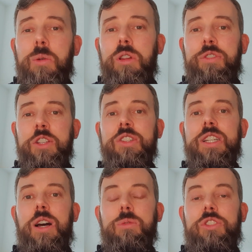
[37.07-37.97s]
Well, the first thing
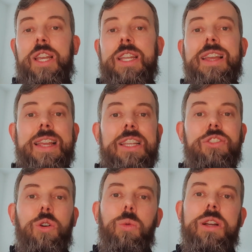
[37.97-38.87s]
that I would say
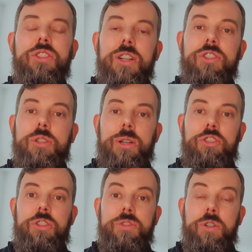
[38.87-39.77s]
is always ask the
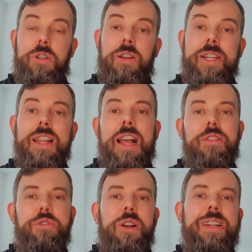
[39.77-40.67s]
question of your client
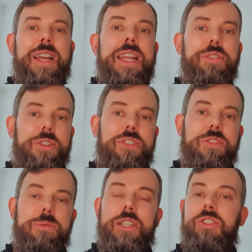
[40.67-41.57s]
and find out if this
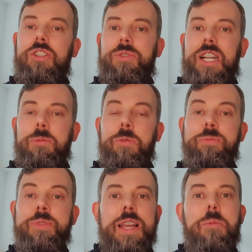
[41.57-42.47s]
information is available.
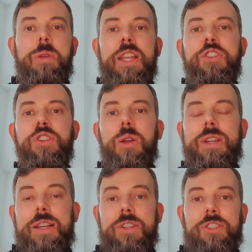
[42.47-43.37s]
But if you don't
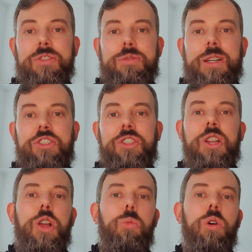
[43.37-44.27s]
have this information,
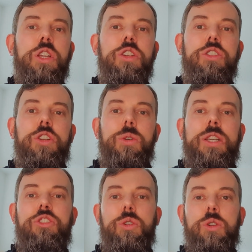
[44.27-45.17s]
what you can do
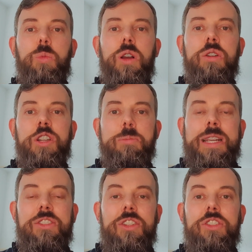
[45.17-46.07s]
is you can work on the
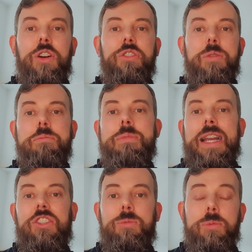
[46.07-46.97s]
basis of the
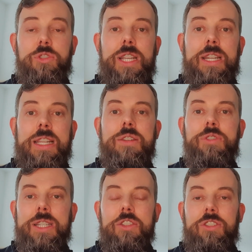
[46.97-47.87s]
maximum ZE
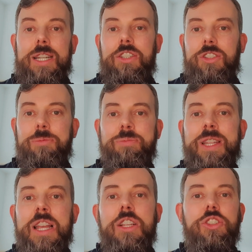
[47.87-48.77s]
for the installation.
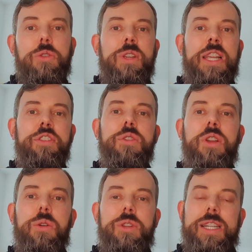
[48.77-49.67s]
So if you
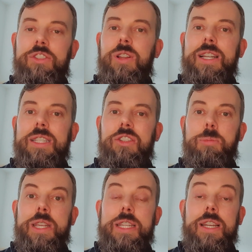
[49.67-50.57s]
know that it's likely to
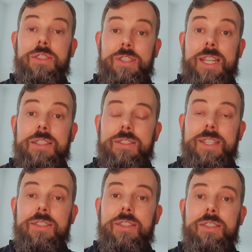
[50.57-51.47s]
be a
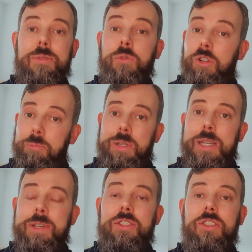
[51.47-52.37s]
TNCS system or
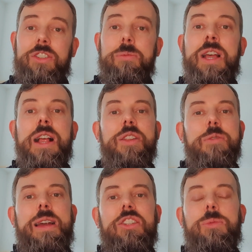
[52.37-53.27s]
PME system,
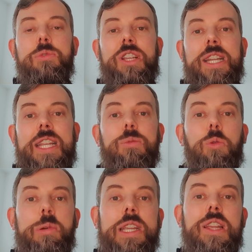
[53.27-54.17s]
the maximum ZE
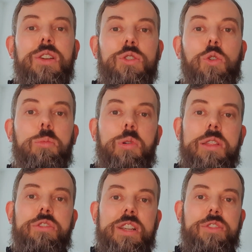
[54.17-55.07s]
will be
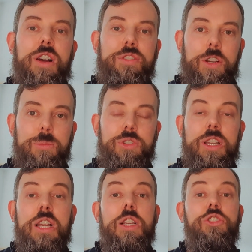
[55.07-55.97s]
0.35 ohms.
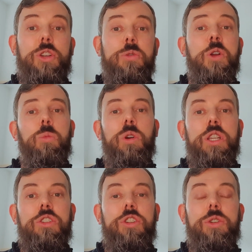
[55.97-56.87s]
So what
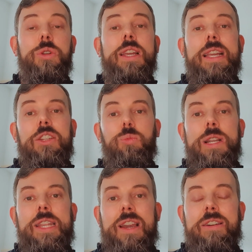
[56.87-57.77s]
you can do is
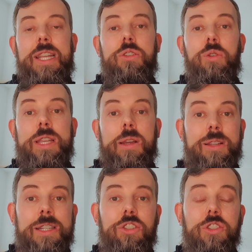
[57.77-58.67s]
when carrying out your
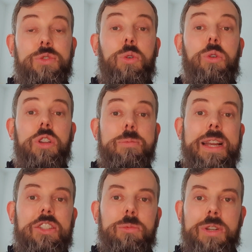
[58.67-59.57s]
calculations for the
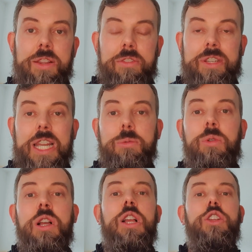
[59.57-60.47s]
maximum length of
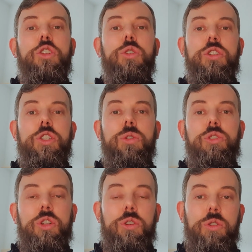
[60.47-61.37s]
cable, you can
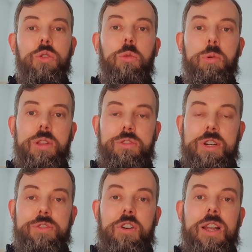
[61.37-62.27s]
use
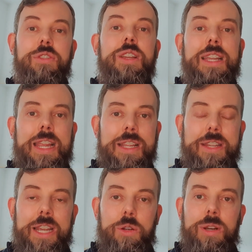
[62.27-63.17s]
0.35 in
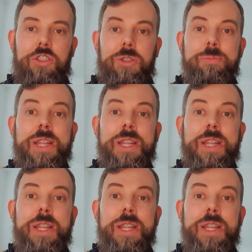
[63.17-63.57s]
that equation.